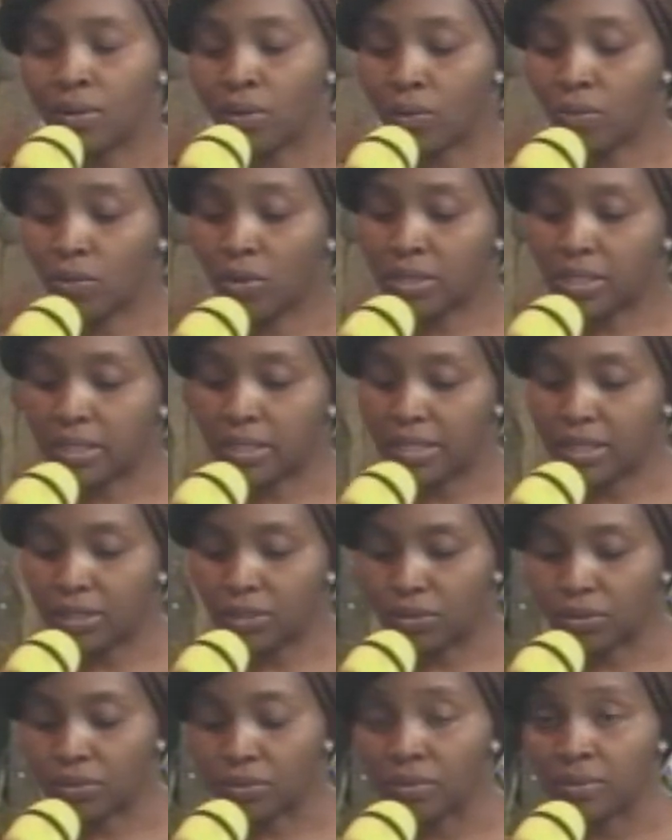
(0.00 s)
What did they
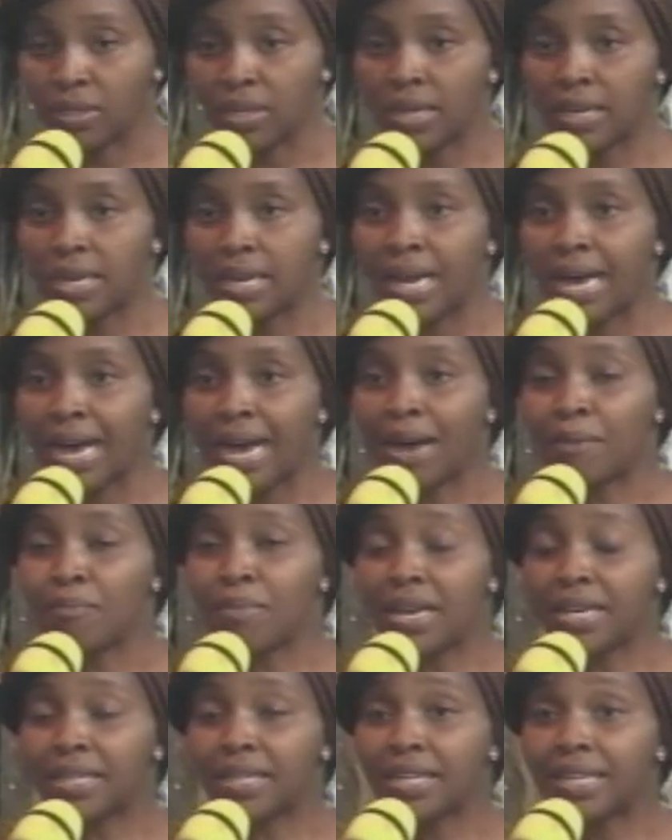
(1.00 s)
do?
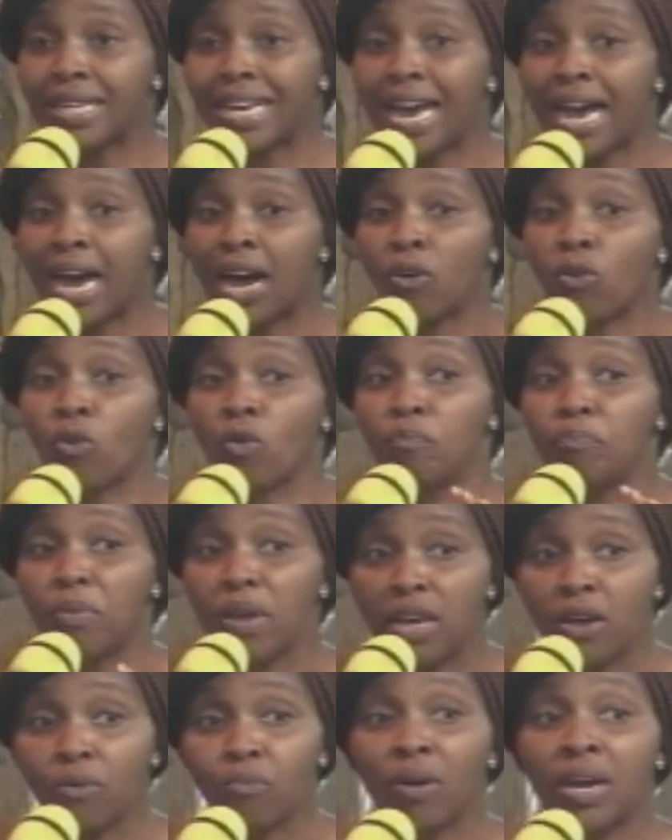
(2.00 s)
Ha
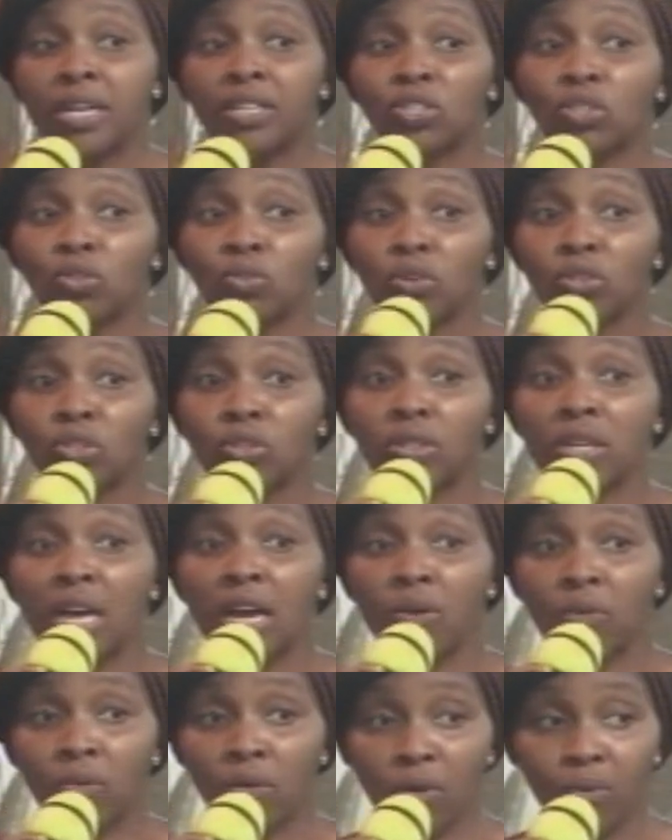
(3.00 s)
obey one instruction
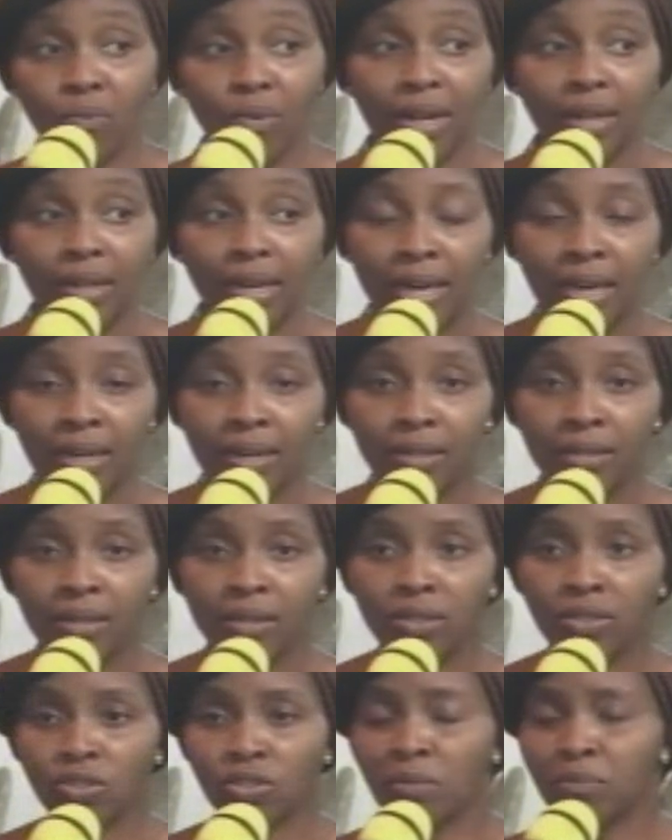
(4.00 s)
ha.
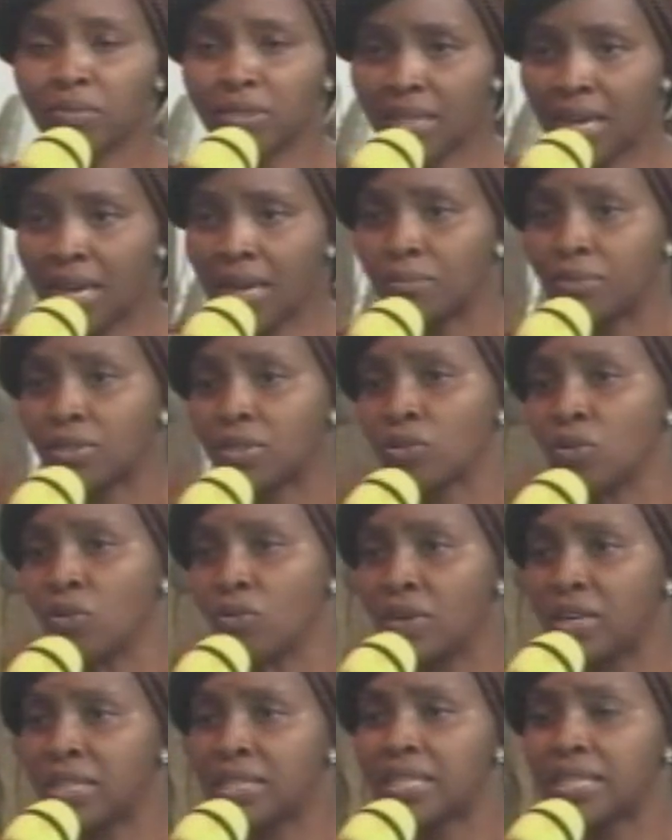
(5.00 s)
Sometimes
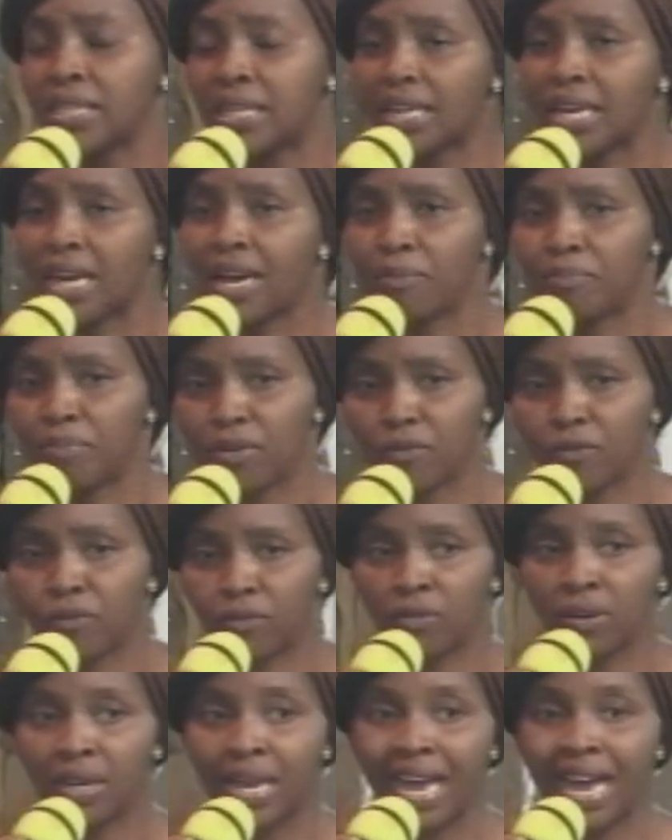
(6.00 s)
when they got
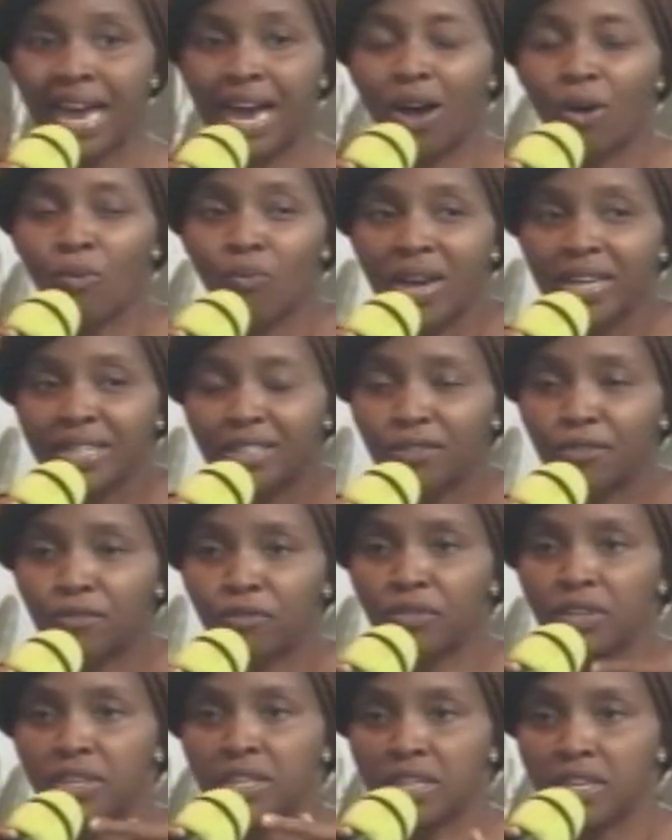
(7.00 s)
befu, ha wagi
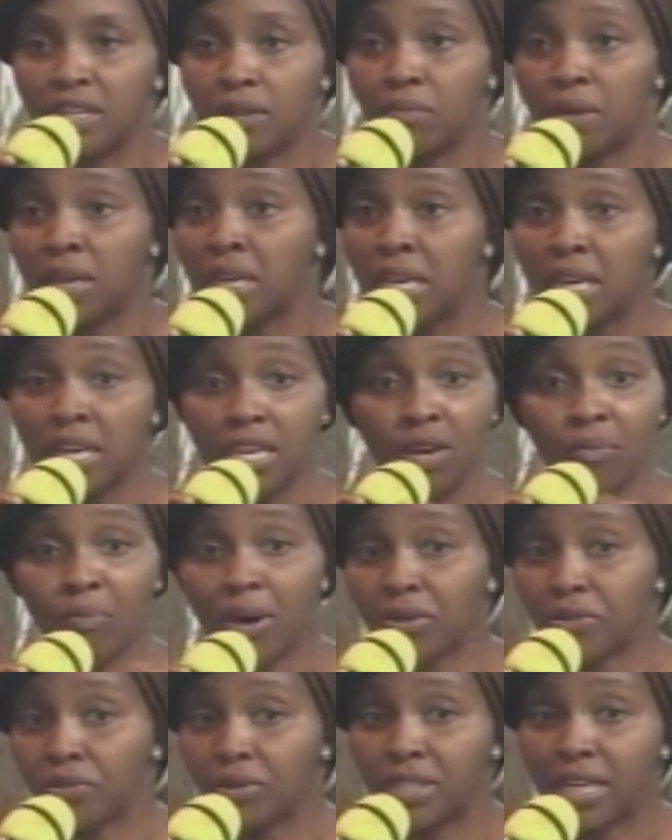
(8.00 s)
fi me
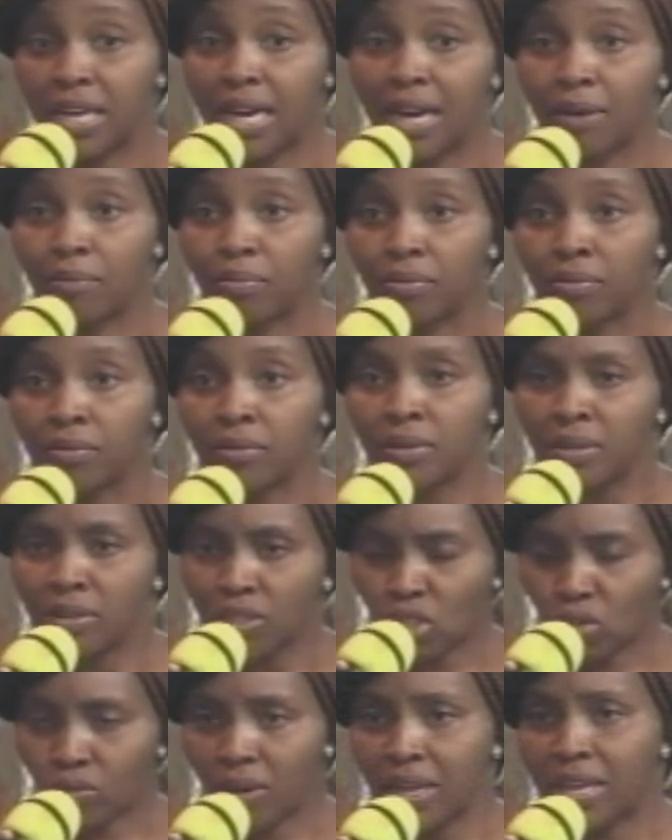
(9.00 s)
imaroni hab.
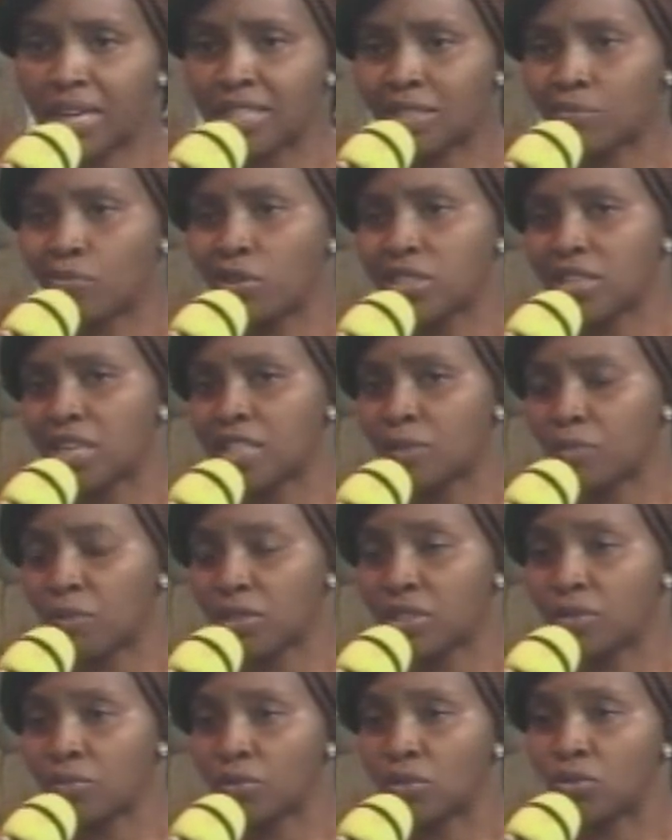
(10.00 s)
Try as much as
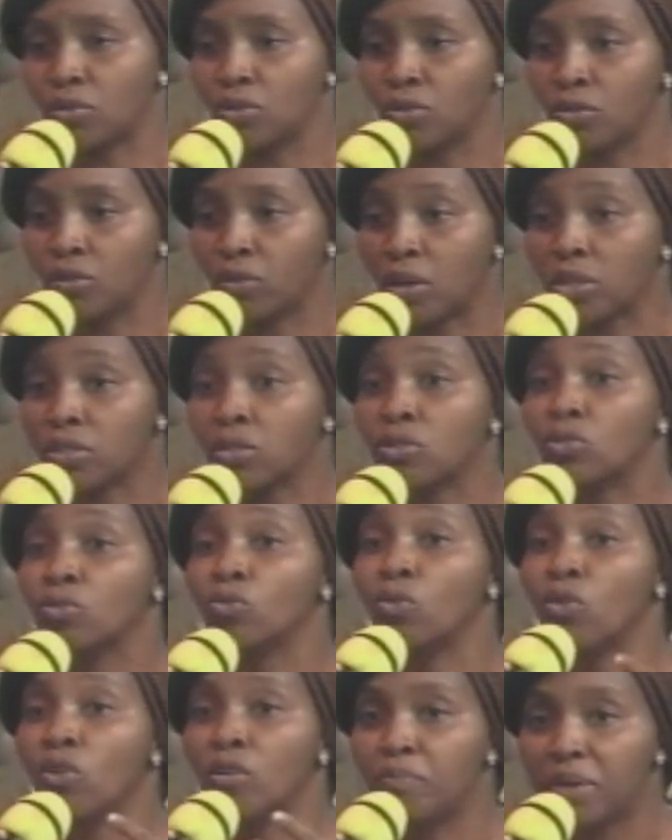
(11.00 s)
possible to do what?
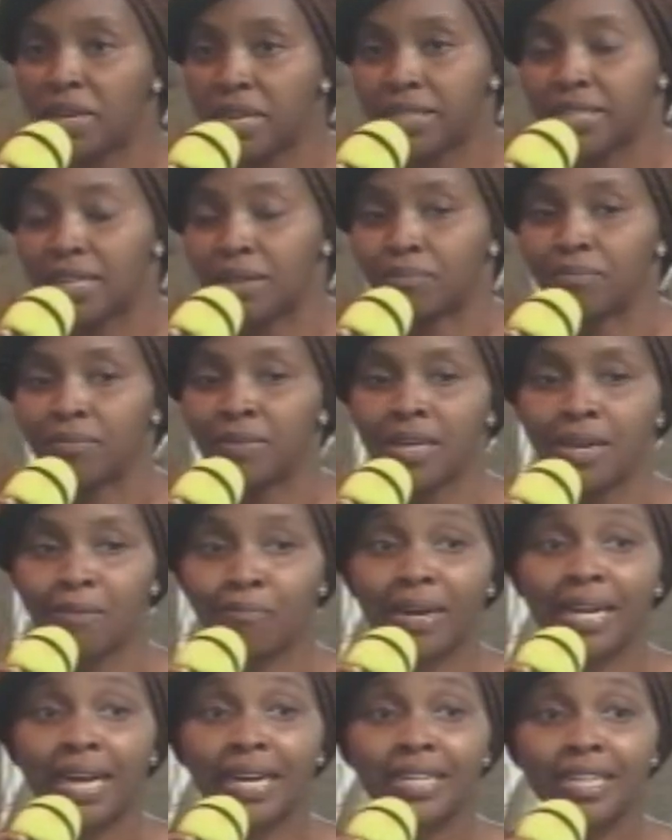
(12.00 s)
To obey them.
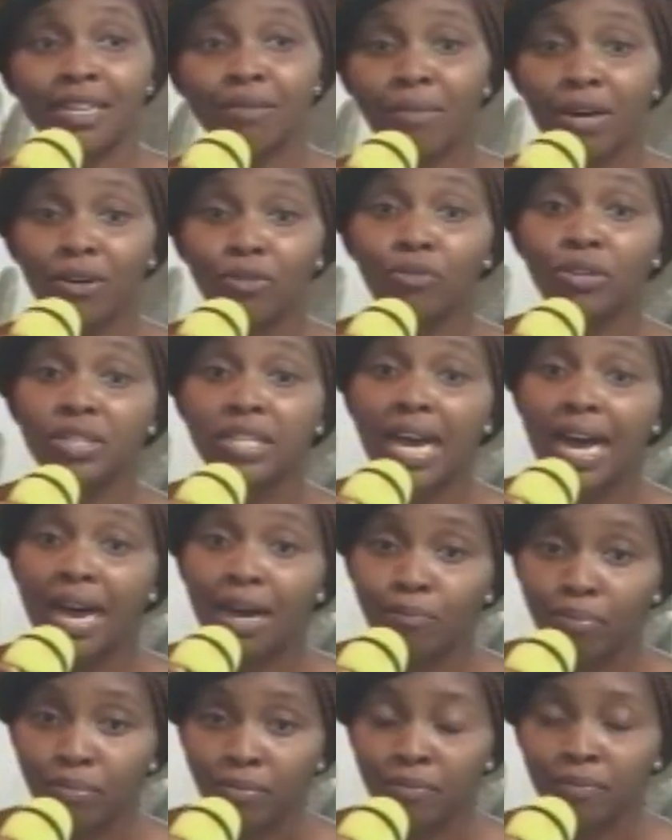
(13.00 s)
Makane imaroni
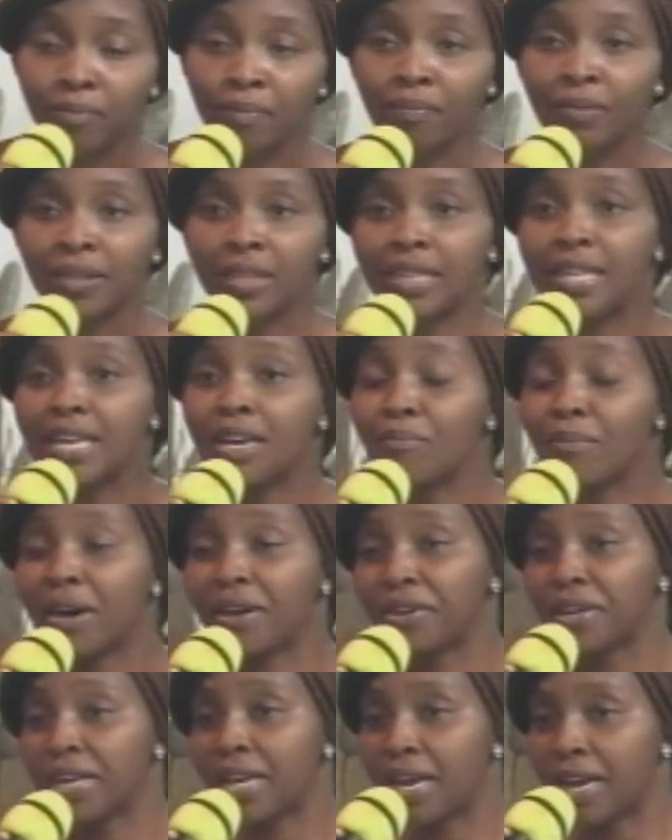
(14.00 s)
hab. They
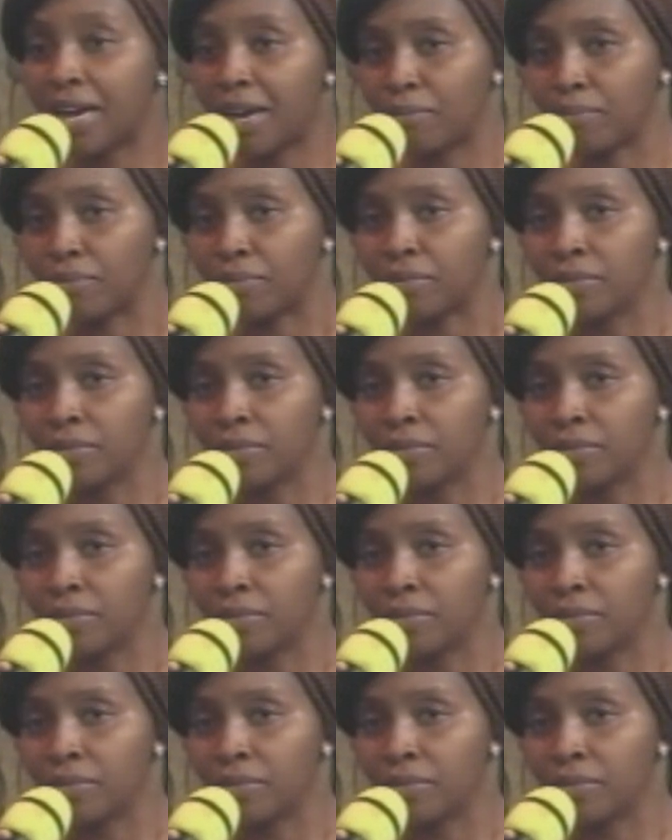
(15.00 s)
marry hab.